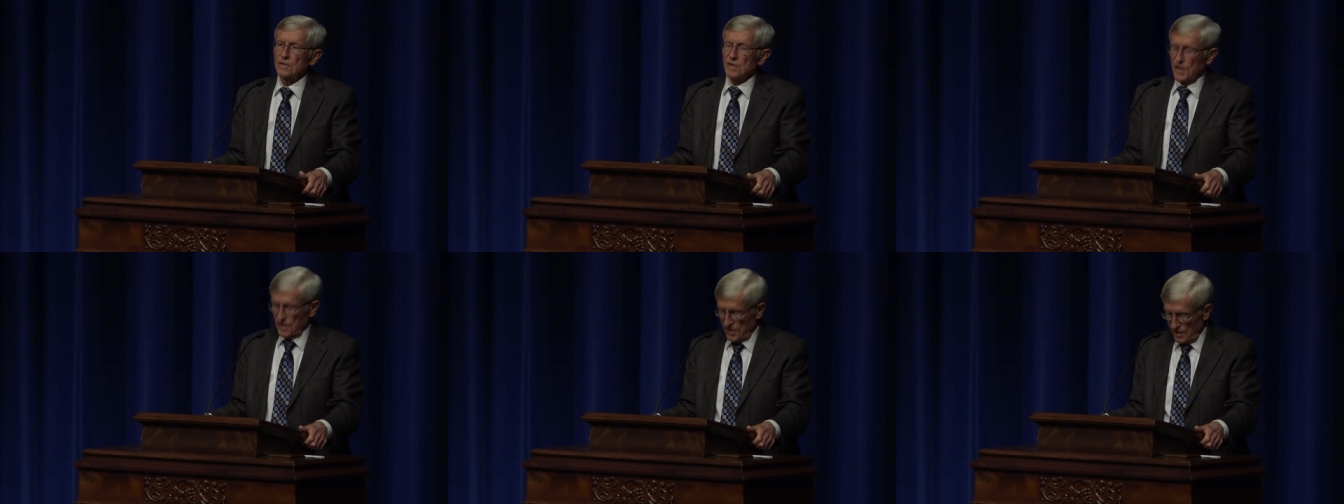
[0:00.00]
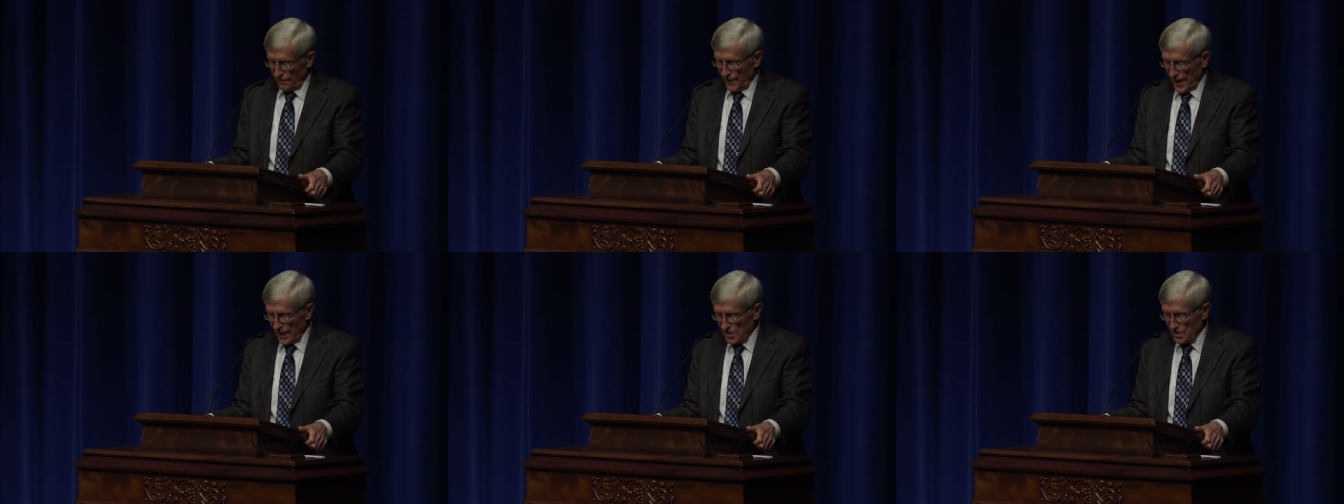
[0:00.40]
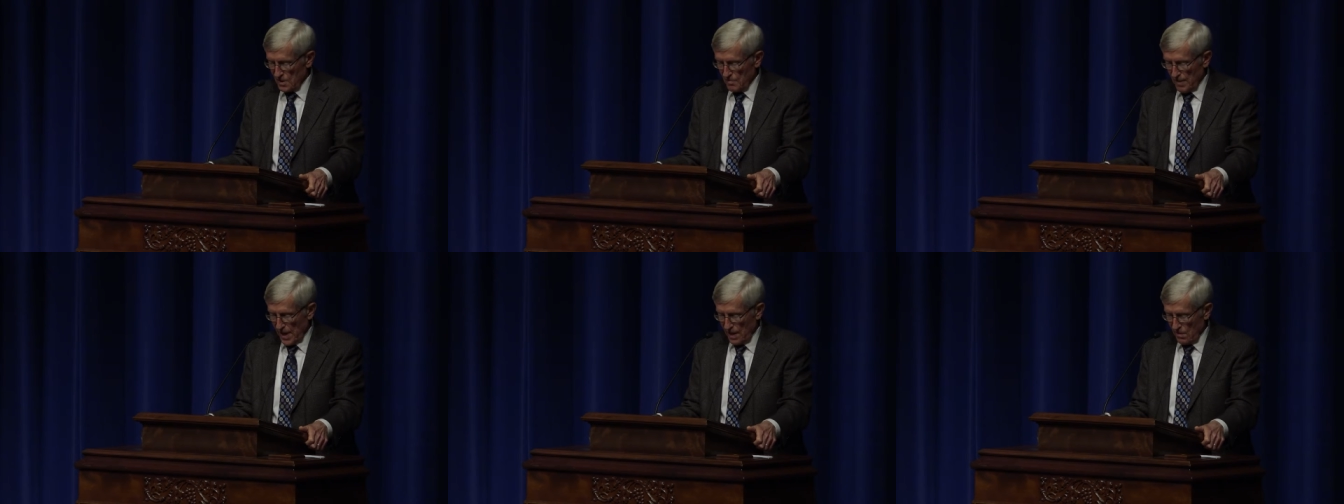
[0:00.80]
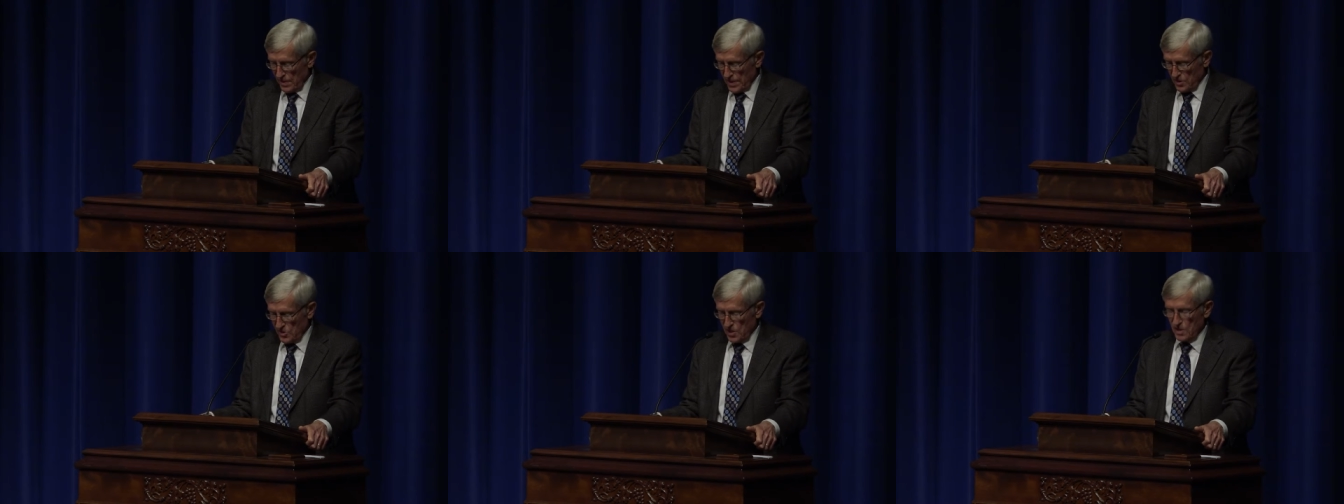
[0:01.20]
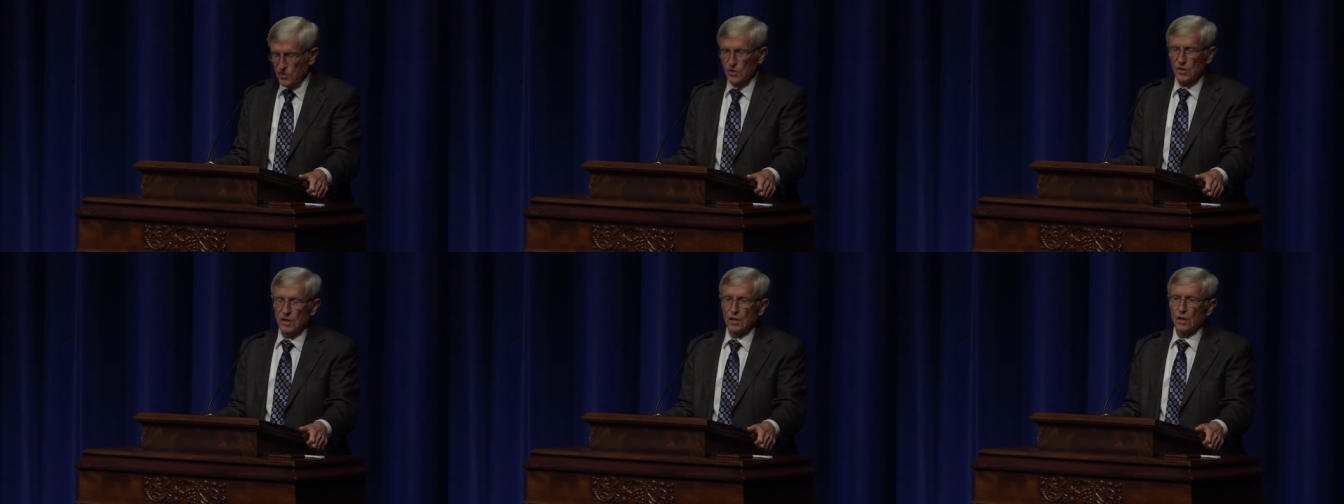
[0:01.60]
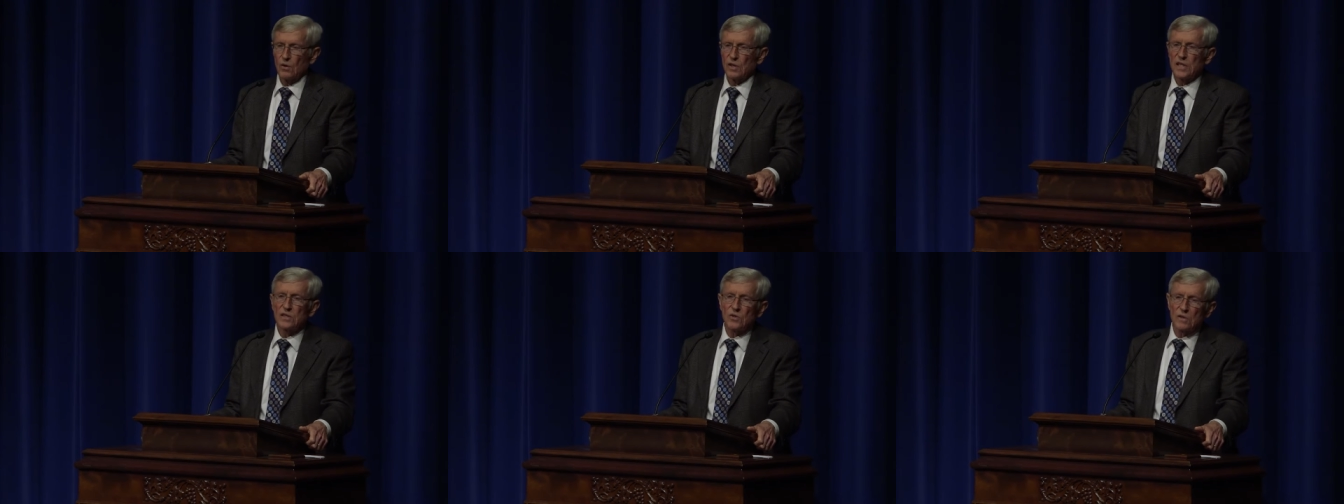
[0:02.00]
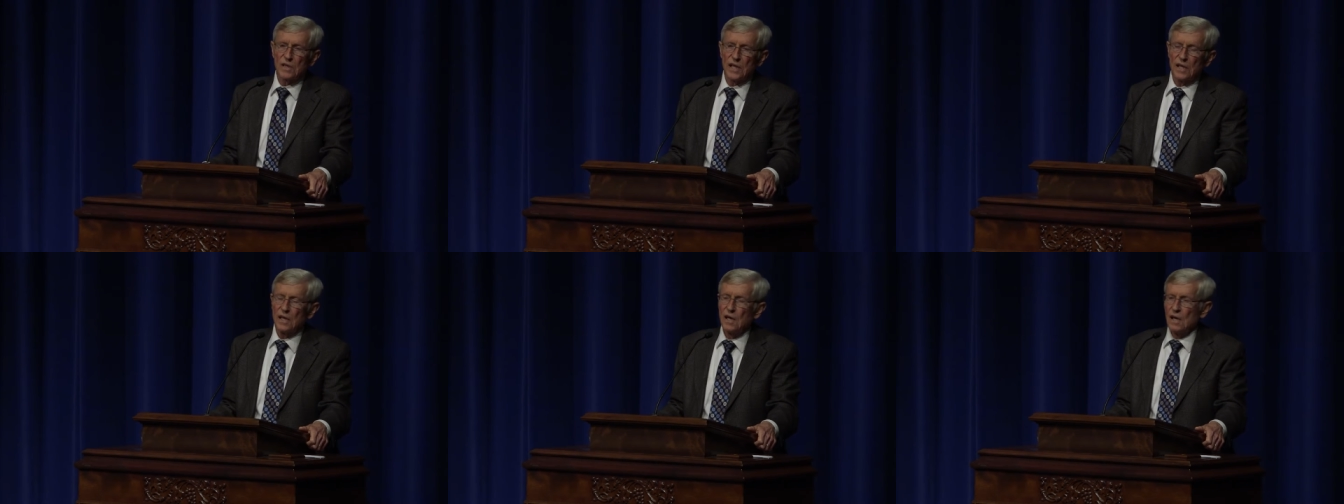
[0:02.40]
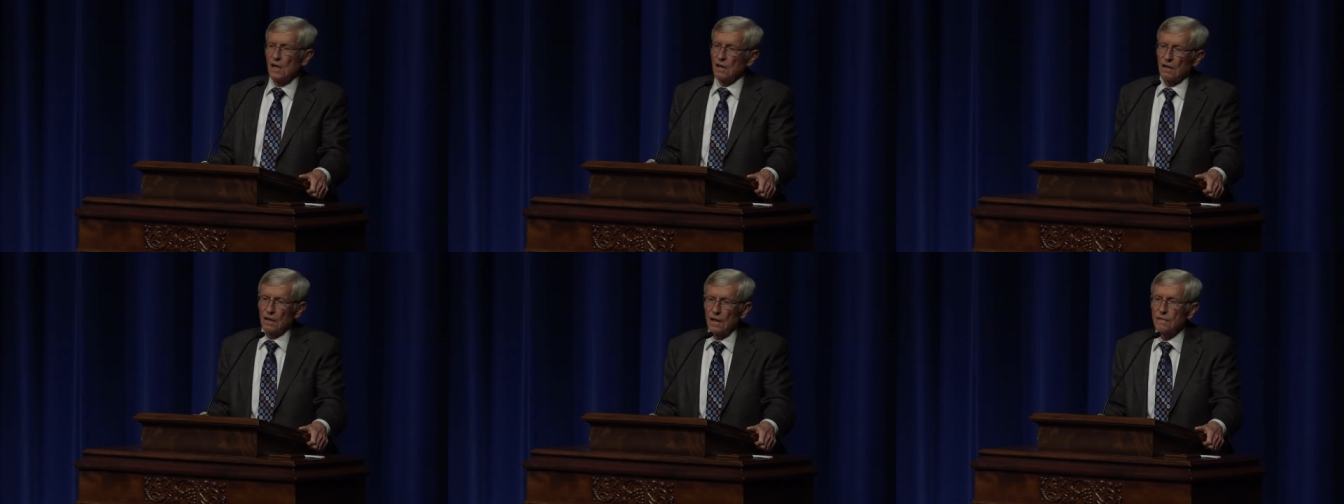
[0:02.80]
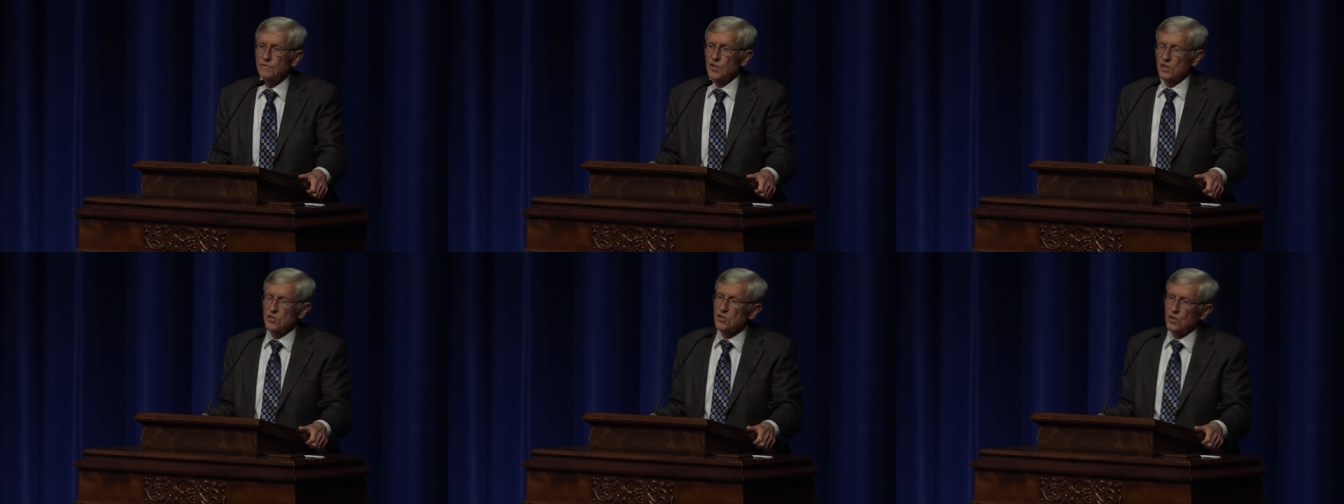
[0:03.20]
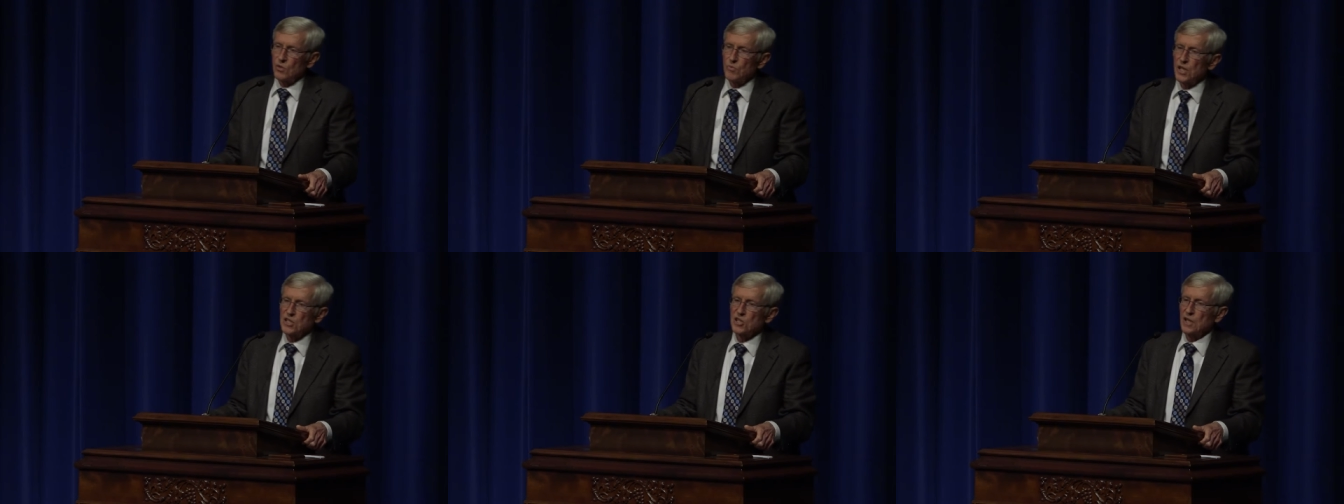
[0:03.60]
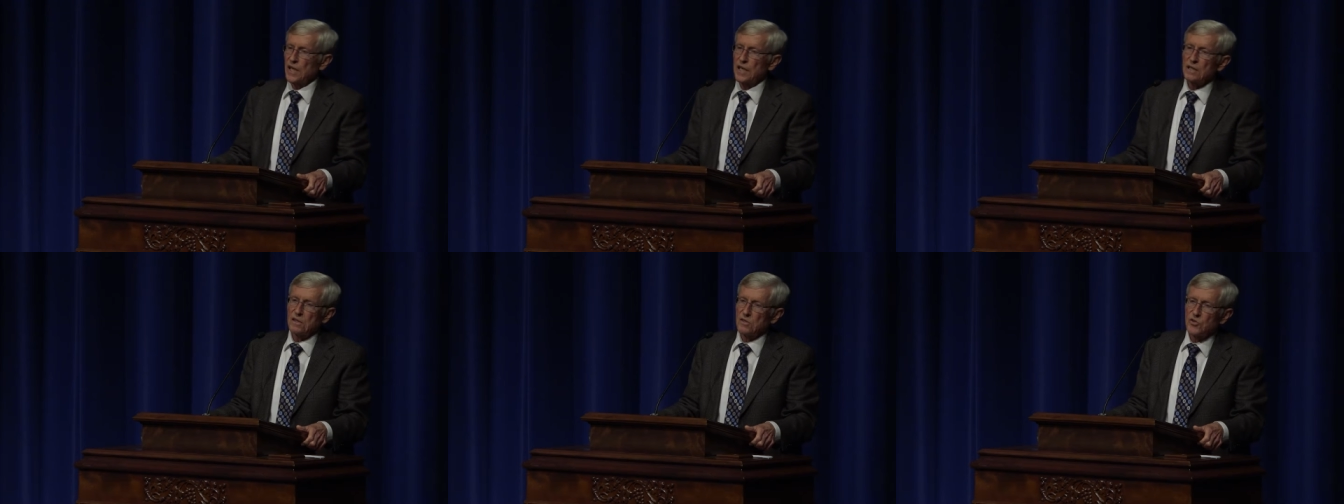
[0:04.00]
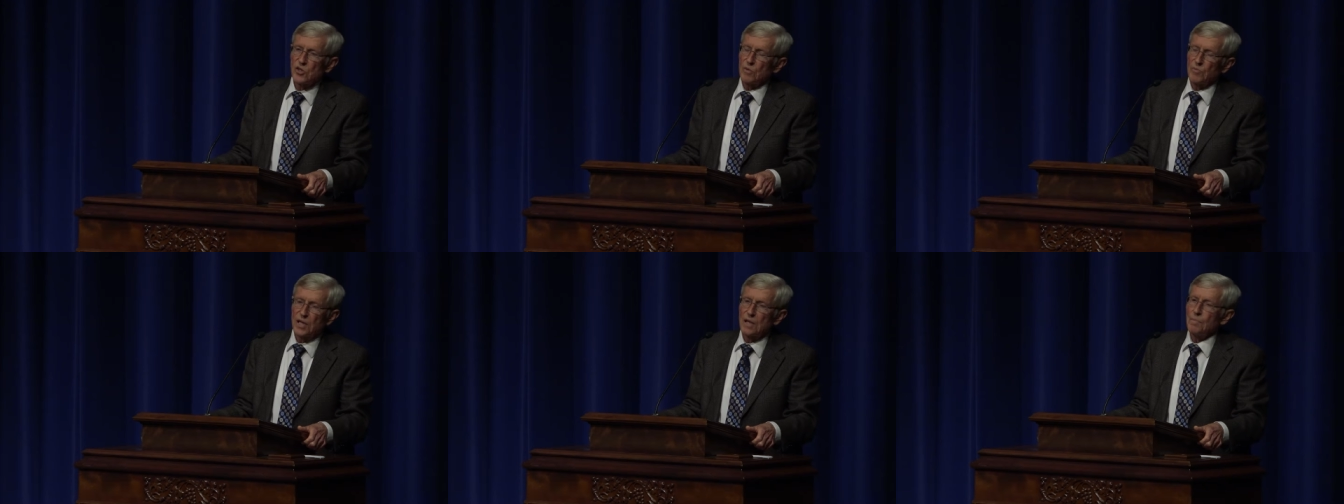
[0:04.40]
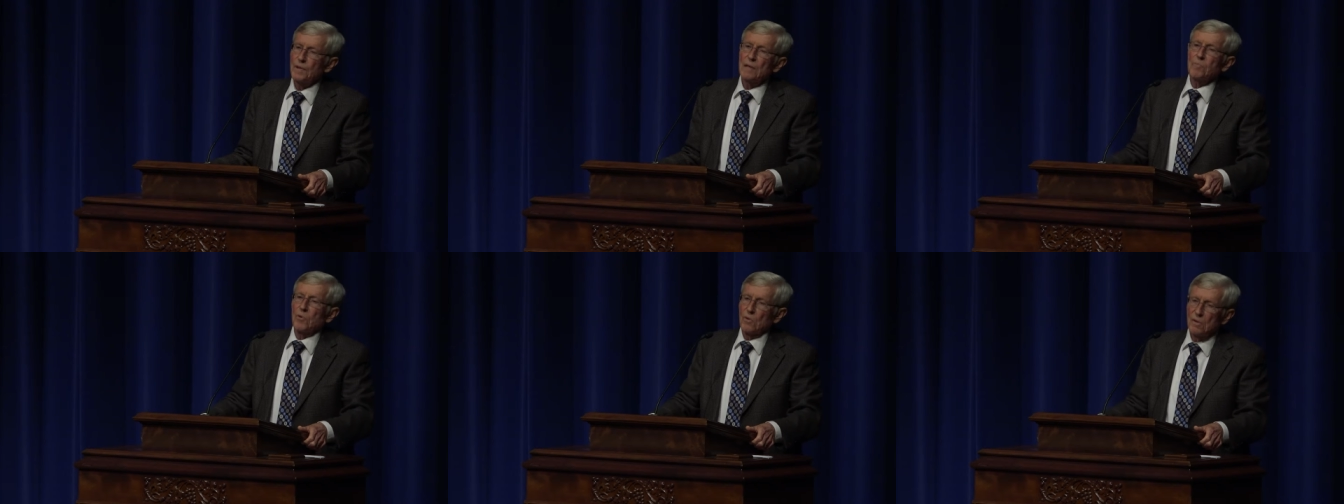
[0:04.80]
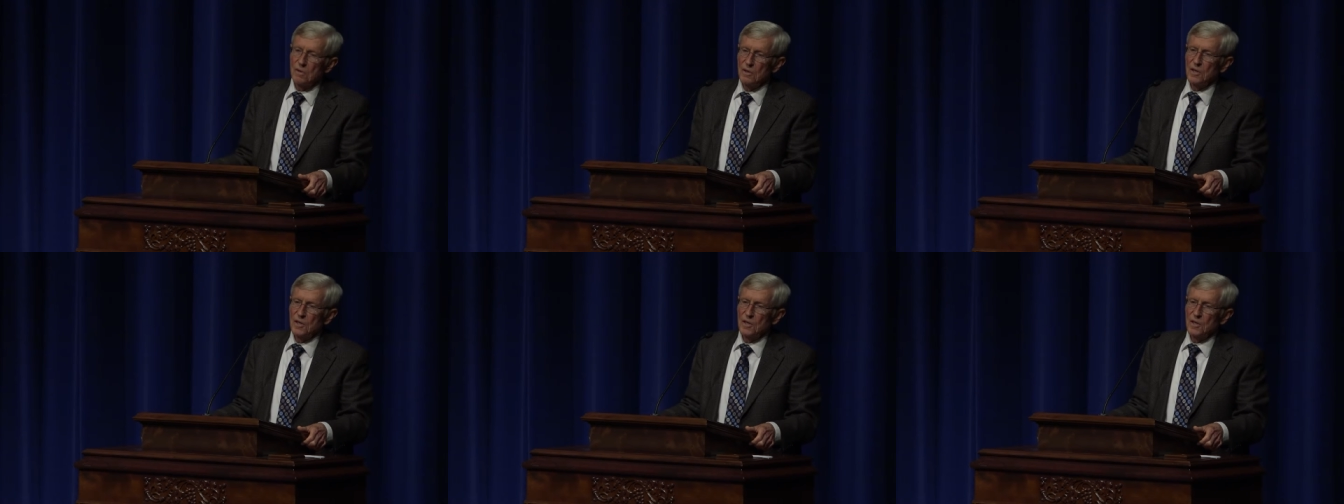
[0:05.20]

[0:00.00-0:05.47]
And the fact of the matter is that you can only truly love just so much land and so many people.